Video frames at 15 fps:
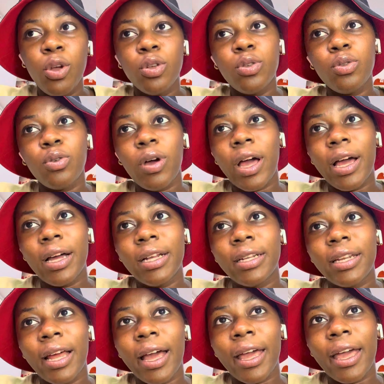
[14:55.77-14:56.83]
so
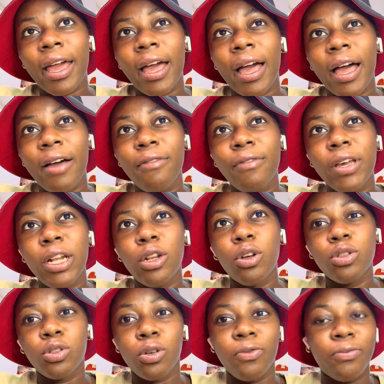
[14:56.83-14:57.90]
and i have a
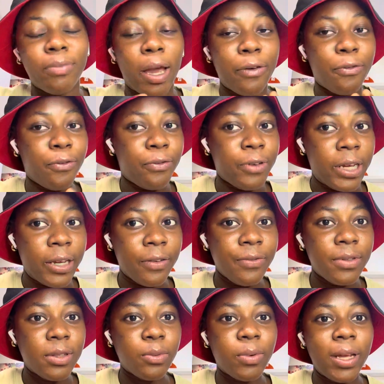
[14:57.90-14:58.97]
lot of my
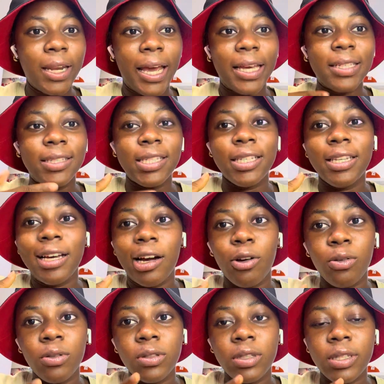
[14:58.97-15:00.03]
faves when i see their
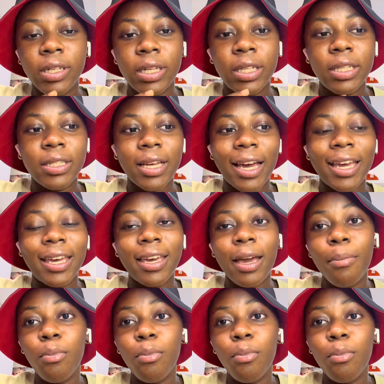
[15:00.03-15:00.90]
content i get